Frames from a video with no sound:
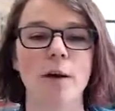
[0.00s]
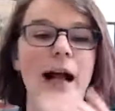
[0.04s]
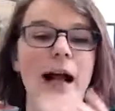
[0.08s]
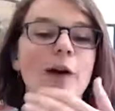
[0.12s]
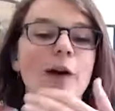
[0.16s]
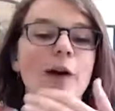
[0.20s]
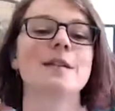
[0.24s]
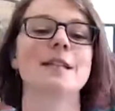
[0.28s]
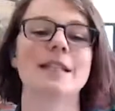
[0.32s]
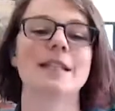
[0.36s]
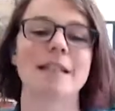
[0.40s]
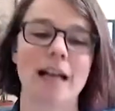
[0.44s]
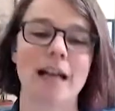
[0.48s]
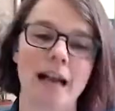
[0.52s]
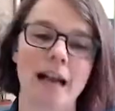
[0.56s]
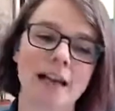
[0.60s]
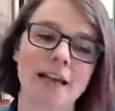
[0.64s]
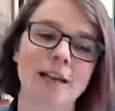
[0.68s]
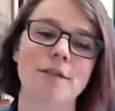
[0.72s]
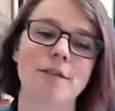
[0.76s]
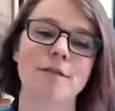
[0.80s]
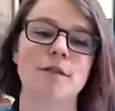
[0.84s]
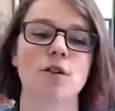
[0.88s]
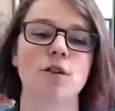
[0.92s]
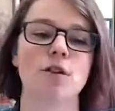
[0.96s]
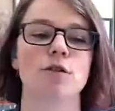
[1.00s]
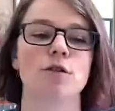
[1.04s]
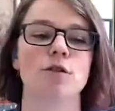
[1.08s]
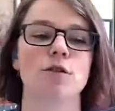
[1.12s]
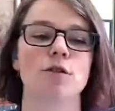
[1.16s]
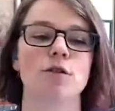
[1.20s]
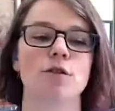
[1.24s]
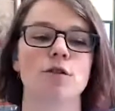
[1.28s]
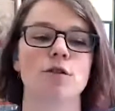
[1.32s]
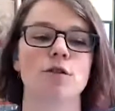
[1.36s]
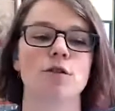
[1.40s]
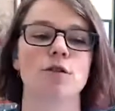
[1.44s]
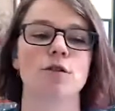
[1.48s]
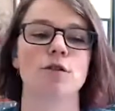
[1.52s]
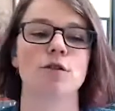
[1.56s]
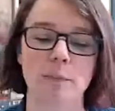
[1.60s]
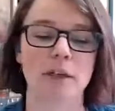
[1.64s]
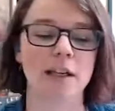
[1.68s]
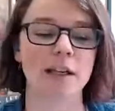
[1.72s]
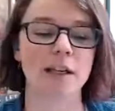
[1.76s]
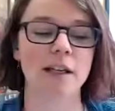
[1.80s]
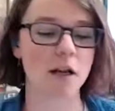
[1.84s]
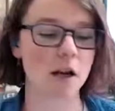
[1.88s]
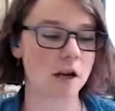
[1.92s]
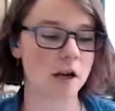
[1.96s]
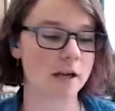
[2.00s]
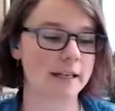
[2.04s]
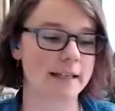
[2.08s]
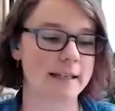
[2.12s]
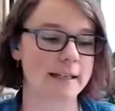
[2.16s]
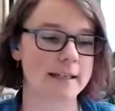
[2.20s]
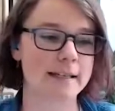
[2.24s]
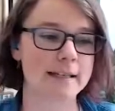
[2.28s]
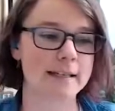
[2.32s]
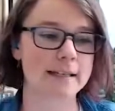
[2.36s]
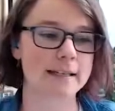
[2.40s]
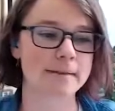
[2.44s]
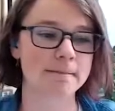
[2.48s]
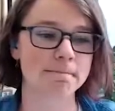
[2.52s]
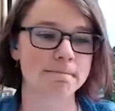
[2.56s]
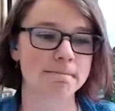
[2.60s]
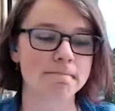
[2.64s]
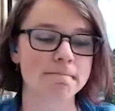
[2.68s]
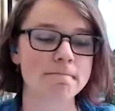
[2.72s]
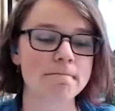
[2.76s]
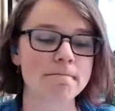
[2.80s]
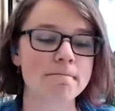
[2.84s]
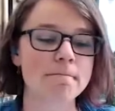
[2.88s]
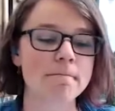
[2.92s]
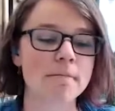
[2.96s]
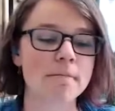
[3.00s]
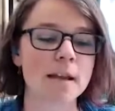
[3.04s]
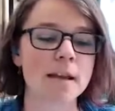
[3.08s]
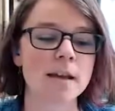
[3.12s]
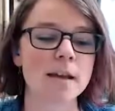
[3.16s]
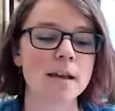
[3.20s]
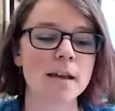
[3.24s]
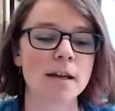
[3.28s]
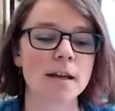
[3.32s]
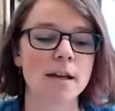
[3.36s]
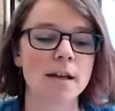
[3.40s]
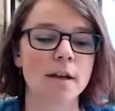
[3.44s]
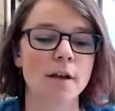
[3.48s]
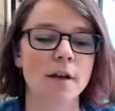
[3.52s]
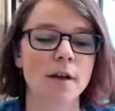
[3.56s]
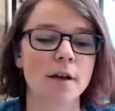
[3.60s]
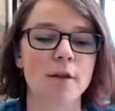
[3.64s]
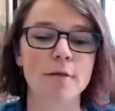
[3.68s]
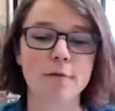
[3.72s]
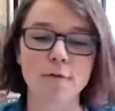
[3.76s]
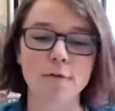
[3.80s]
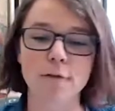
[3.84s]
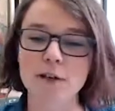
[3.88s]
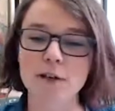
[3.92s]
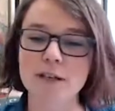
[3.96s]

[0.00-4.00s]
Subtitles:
outside of the traditional company audience? The first